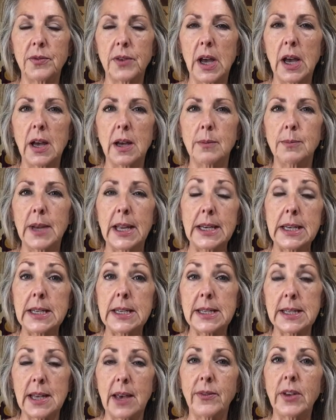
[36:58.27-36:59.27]

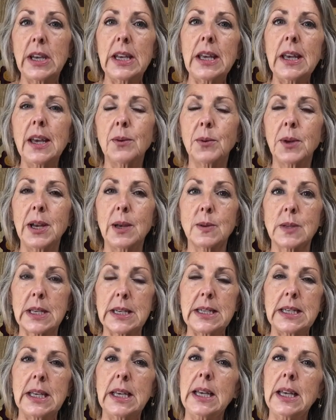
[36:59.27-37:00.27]
1970 when I was a
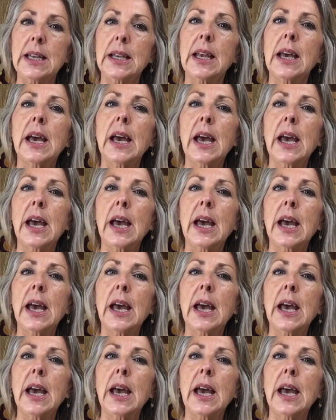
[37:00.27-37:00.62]
teen,